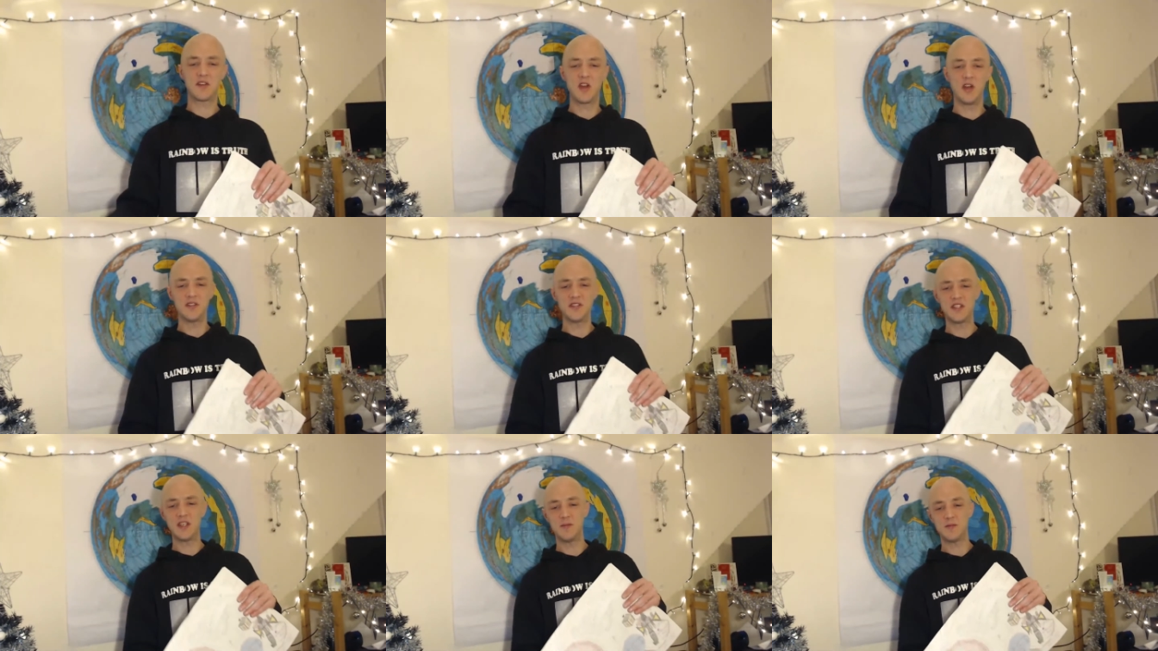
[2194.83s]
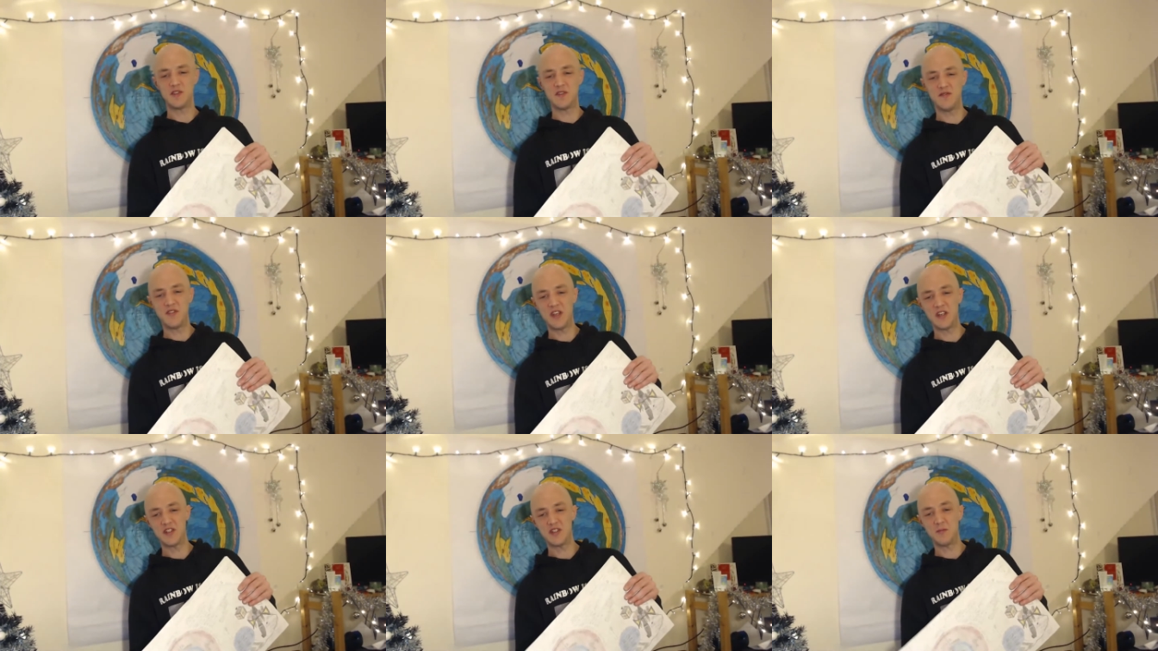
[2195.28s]
concepts
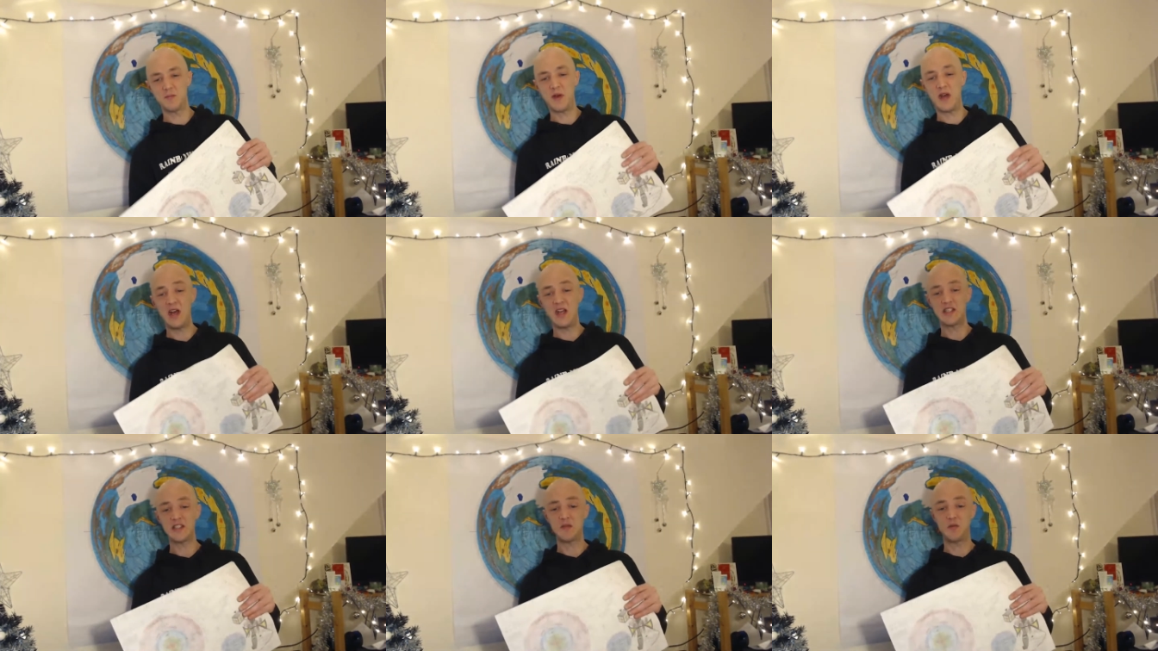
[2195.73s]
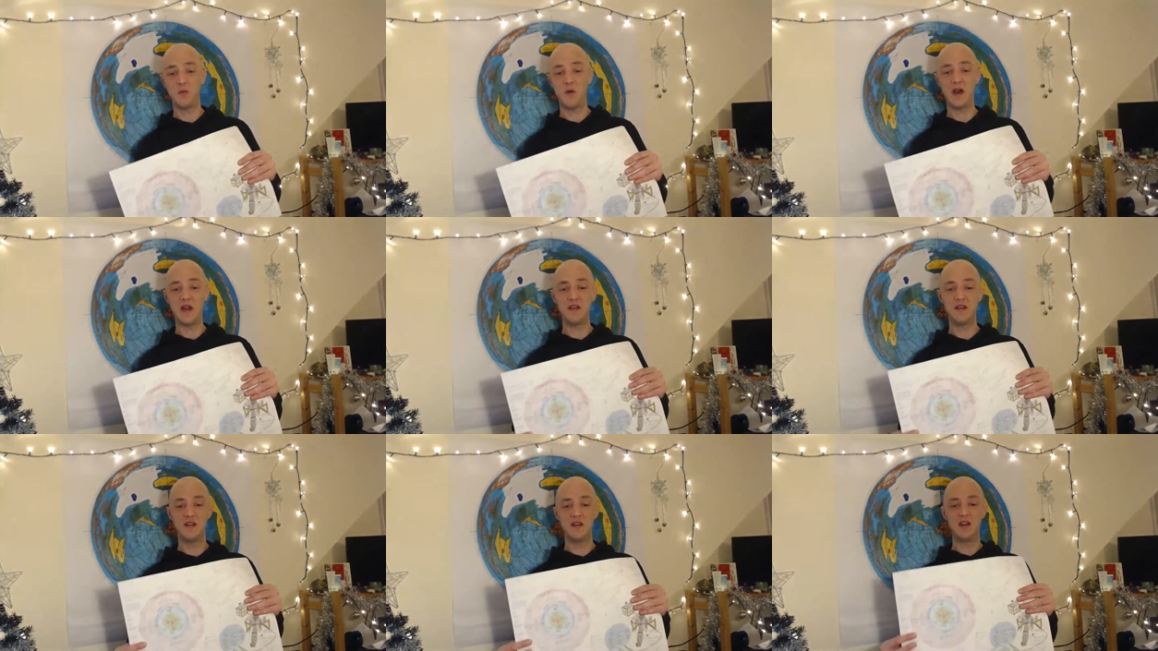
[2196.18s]
of the ancient past
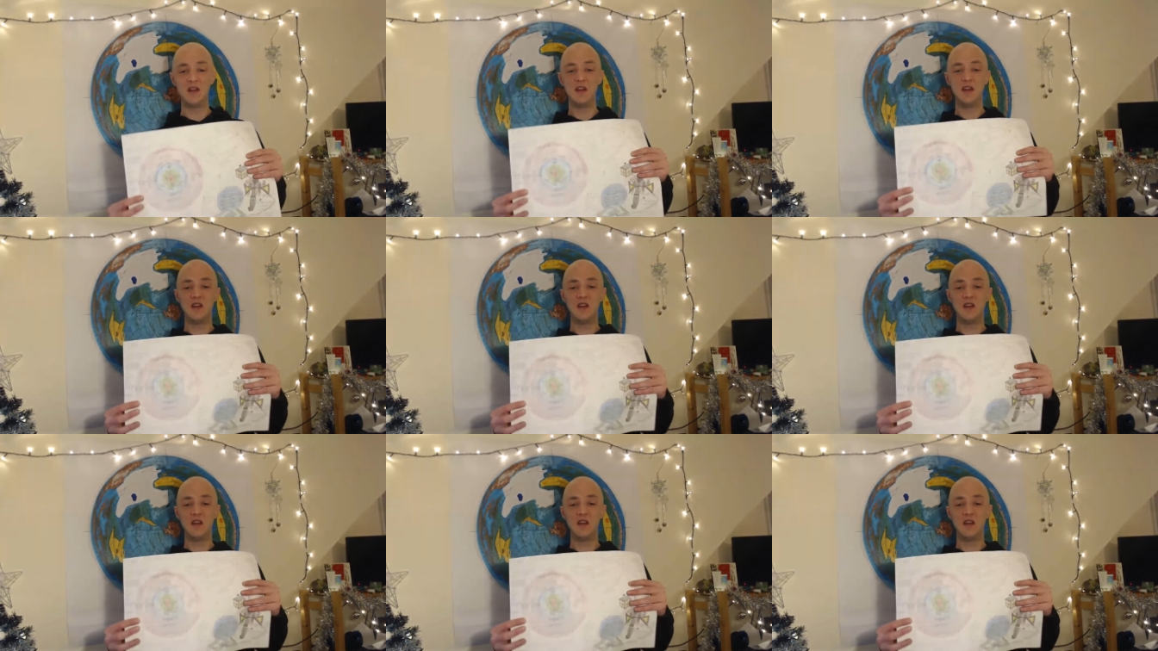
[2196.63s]
when